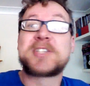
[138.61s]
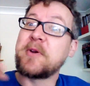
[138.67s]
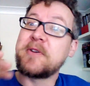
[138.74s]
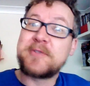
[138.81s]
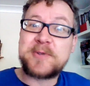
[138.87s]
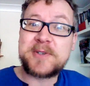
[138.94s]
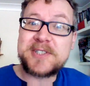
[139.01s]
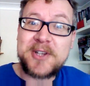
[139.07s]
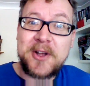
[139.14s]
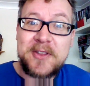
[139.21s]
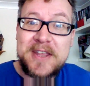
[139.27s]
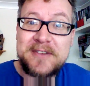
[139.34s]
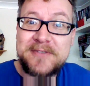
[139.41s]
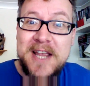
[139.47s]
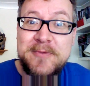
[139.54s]
everyone's got their
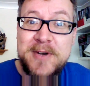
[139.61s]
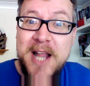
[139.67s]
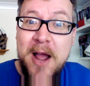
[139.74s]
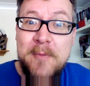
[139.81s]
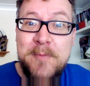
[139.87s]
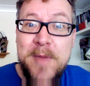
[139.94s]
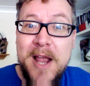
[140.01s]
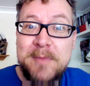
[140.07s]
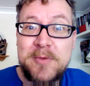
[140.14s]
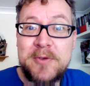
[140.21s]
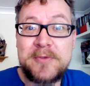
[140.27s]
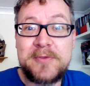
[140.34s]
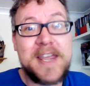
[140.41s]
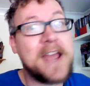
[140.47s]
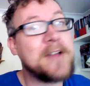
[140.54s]
favourite comeback
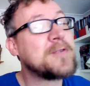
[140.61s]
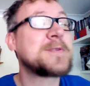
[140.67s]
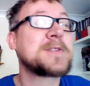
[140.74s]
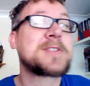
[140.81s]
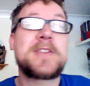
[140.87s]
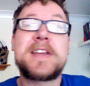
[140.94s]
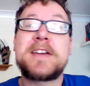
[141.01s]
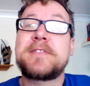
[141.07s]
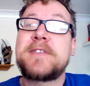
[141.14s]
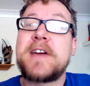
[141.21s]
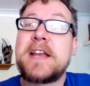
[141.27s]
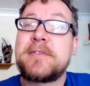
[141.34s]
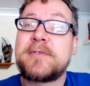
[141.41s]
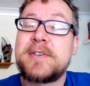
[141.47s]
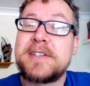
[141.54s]
movie. Everyone's got their
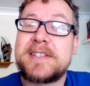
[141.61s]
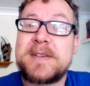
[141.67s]
favourite